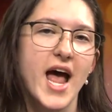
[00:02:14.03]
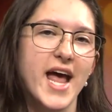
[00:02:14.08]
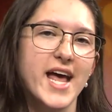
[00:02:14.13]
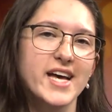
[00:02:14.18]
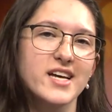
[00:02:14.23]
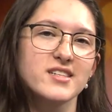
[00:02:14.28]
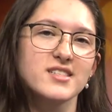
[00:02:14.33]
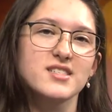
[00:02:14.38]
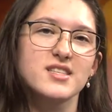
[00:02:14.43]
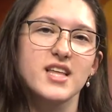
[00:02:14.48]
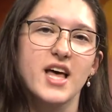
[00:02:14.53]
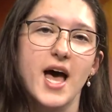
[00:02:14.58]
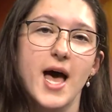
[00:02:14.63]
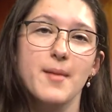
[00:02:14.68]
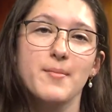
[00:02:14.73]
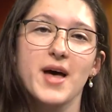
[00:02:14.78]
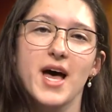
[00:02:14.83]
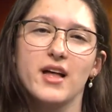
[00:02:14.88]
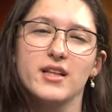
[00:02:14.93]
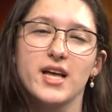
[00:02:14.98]
and the
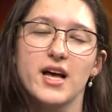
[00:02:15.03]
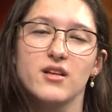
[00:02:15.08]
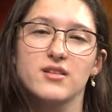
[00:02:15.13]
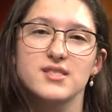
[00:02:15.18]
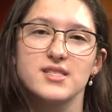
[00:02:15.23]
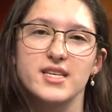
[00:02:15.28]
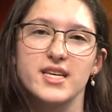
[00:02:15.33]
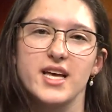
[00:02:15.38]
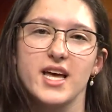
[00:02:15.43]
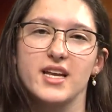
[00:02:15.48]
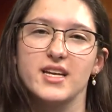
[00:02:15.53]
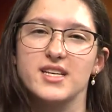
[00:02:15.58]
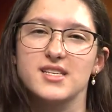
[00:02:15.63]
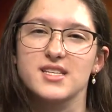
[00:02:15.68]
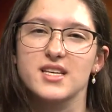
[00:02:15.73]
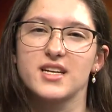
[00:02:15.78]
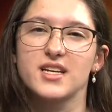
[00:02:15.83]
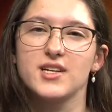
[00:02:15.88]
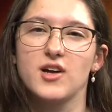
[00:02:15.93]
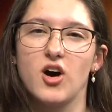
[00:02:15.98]
MLLC and
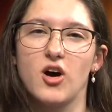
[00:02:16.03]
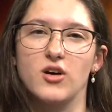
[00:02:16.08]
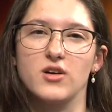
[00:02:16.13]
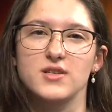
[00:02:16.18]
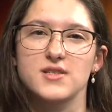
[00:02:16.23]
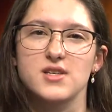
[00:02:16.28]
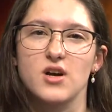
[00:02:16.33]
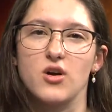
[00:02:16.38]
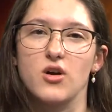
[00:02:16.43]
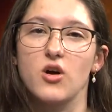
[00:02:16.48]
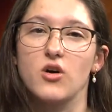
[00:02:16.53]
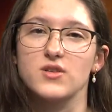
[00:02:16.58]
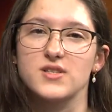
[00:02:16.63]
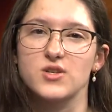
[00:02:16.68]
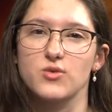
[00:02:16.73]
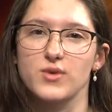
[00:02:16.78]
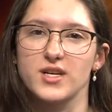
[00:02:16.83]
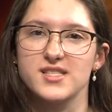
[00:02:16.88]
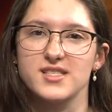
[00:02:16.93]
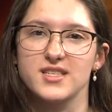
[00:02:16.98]
Niskanen halls are
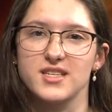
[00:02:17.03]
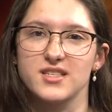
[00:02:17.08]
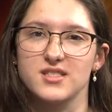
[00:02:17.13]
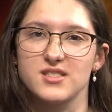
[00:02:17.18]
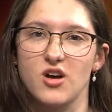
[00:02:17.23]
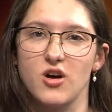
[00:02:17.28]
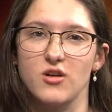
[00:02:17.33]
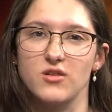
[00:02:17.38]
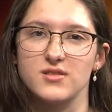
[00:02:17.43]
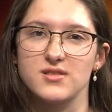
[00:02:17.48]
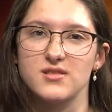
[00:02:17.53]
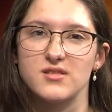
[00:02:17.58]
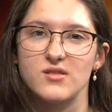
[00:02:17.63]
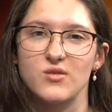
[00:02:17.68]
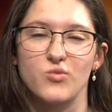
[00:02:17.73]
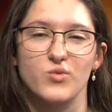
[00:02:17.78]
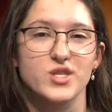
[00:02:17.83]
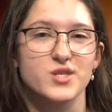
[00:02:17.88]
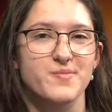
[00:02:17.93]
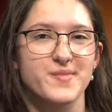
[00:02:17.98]
also residence
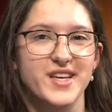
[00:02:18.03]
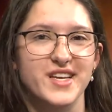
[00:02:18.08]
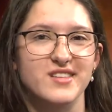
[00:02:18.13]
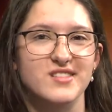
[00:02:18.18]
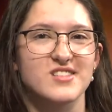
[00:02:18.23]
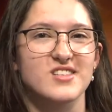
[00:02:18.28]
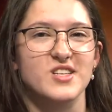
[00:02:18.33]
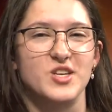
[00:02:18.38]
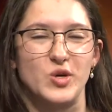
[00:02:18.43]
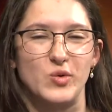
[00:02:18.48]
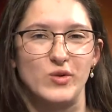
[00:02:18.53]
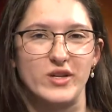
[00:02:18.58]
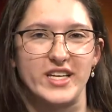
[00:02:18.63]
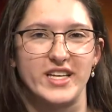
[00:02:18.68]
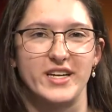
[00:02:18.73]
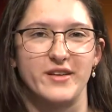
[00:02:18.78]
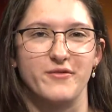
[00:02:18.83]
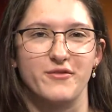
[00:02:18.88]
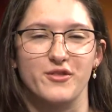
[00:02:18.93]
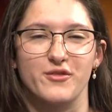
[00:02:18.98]
halls, which means you will
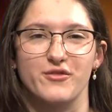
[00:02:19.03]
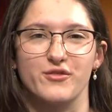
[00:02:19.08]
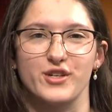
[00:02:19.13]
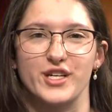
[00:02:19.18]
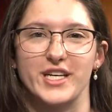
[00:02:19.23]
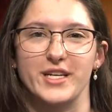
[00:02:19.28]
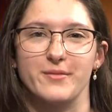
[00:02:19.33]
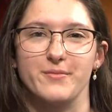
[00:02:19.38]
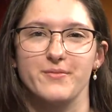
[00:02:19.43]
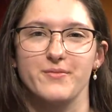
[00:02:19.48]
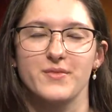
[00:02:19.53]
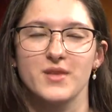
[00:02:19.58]
get in for free.